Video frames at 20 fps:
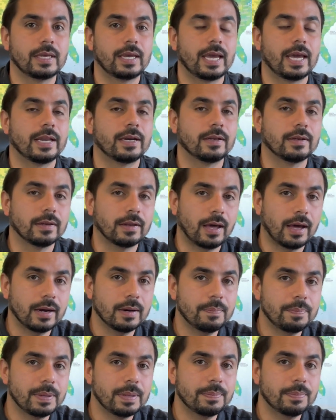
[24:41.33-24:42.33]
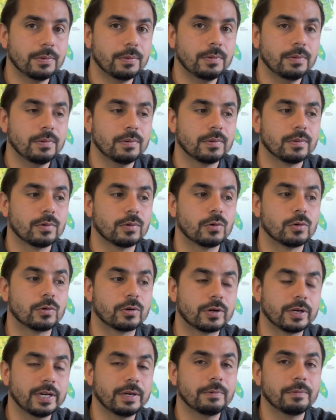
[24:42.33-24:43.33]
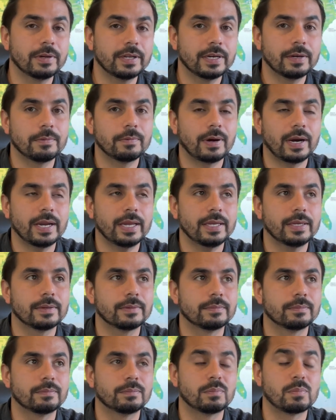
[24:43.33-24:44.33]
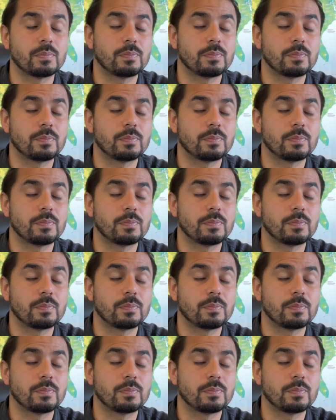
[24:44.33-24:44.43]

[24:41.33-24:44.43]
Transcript: And a lot of people who couldn't read and write